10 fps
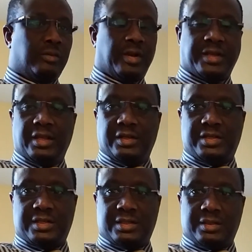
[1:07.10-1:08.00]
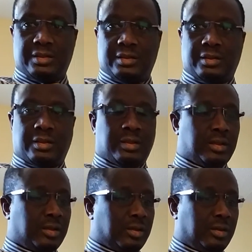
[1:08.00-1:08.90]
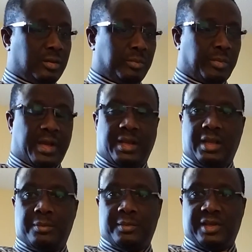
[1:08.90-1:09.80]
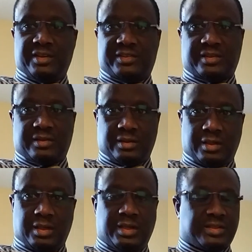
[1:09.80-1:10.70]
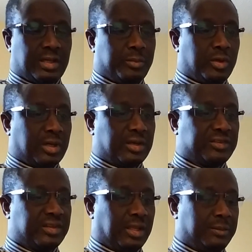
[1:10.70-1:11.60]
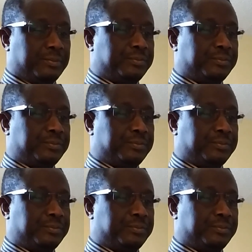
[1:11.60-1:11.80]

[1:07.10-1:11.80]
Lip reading: Greetings. My name is Isa Bokar C.